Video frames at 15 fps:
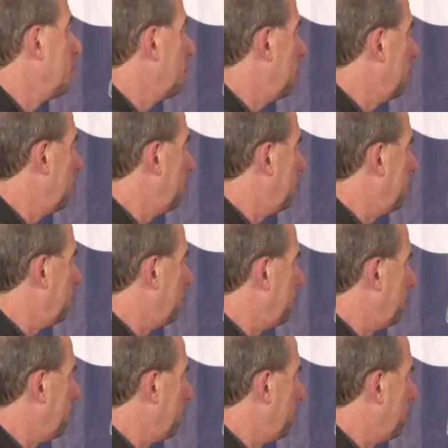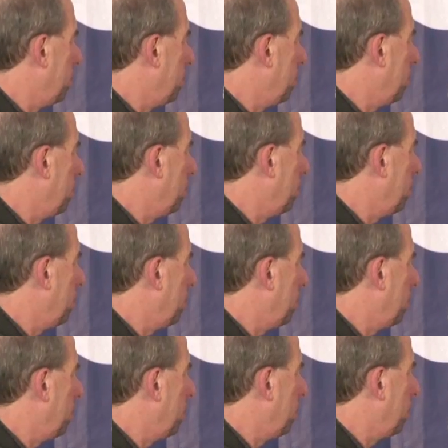
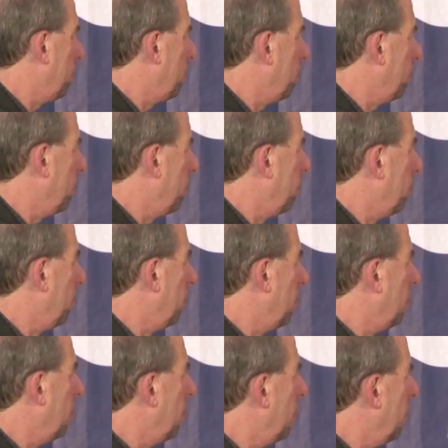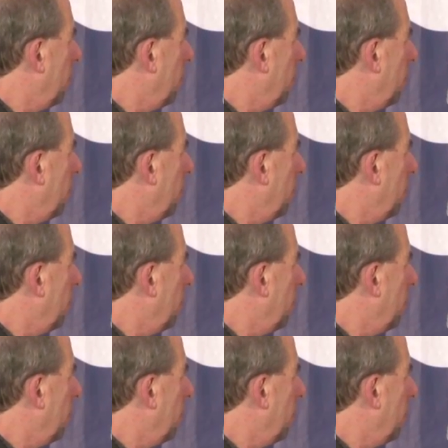(silent)